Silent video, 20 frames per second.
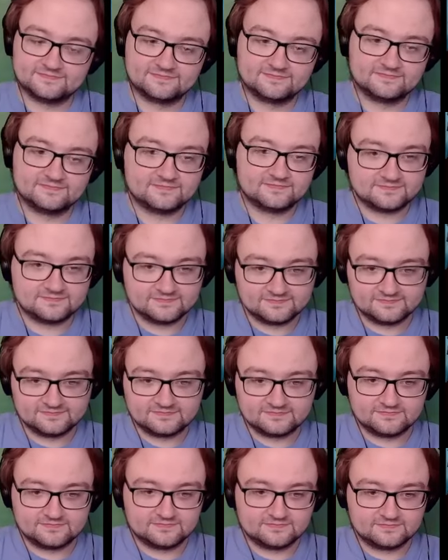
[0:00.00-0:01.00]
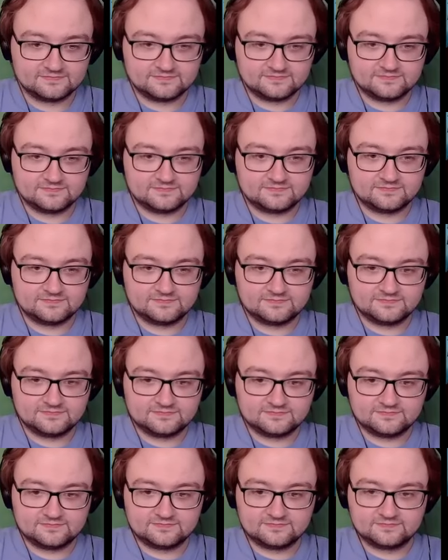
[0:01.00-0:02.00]

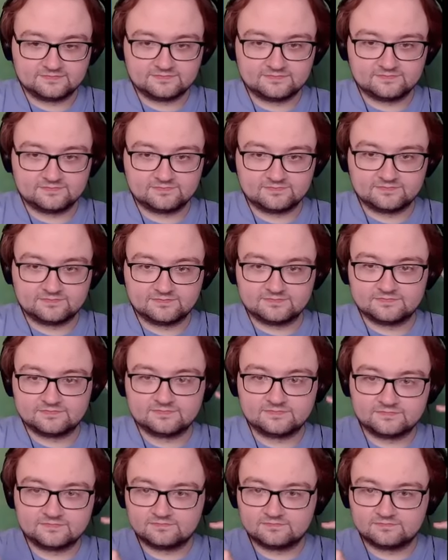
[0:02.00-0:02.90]
The person shown says nothing.